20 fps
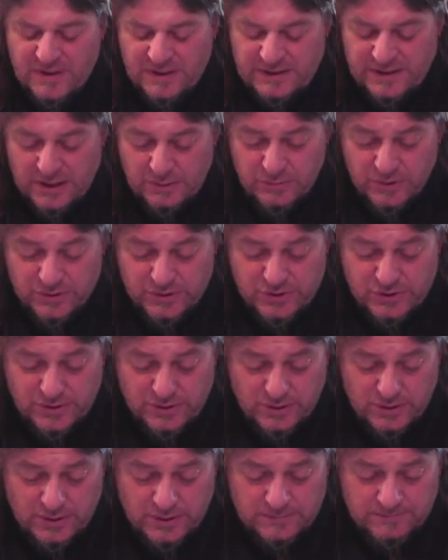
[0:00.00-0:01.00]
Now I'm not
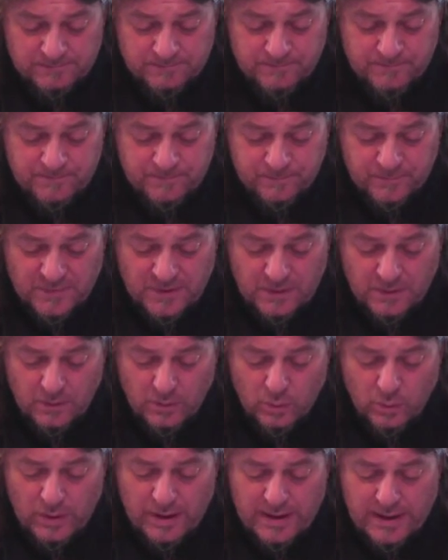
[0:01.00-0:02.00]
sure
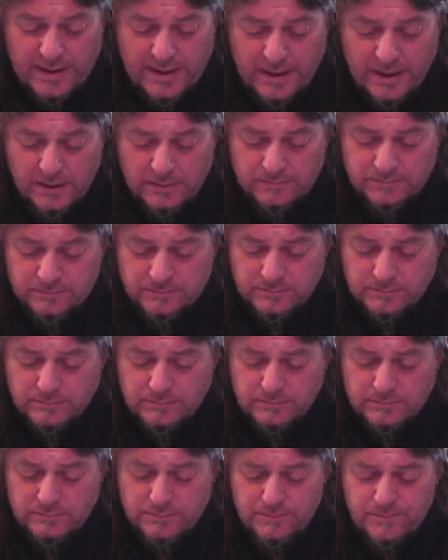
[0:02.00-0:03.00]
where
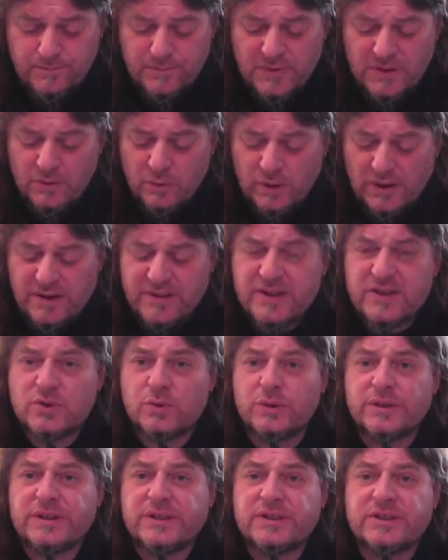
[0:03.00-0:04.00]

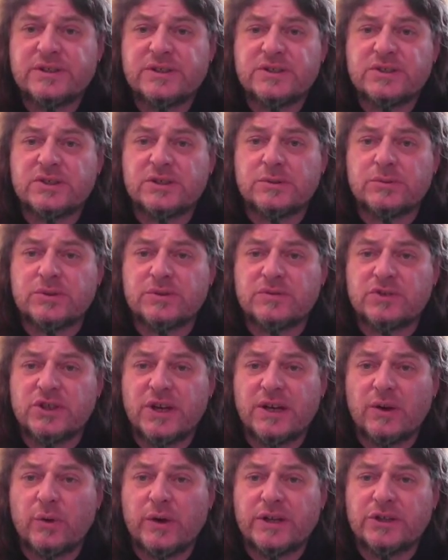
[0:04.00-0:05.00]
this one is in terms of
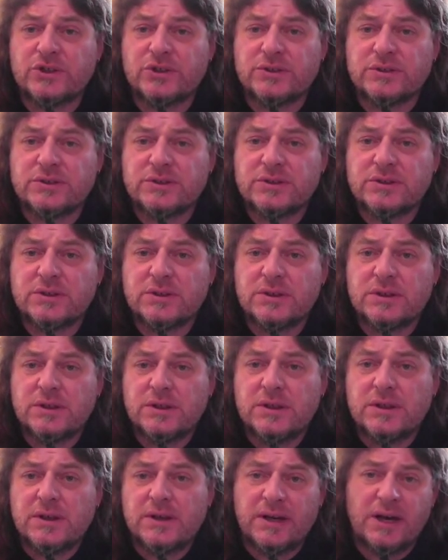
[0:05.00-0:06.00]
generations.
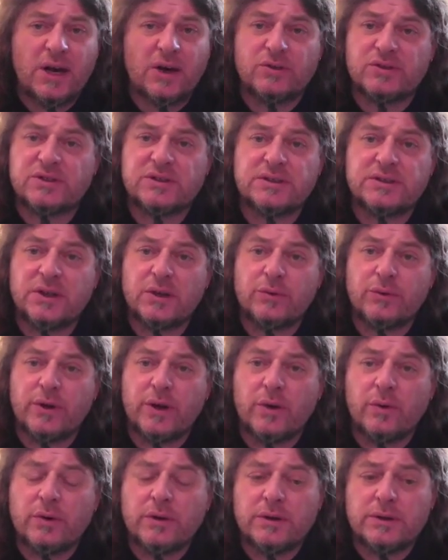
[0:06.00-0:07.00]
I honestly don't
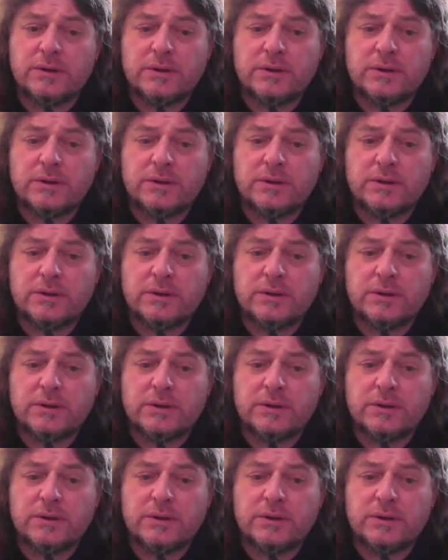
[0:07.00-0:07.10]
know.